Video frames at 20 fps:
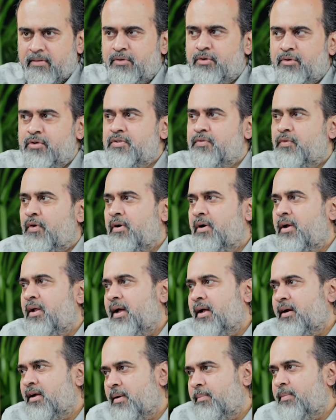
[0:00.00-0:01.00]
Those
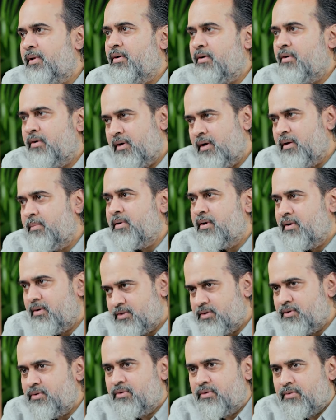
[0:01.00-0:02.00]
40 are coming only
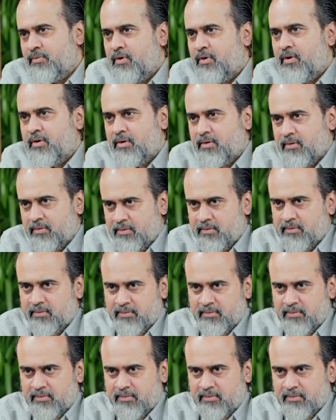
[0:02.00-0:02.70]
because you know what.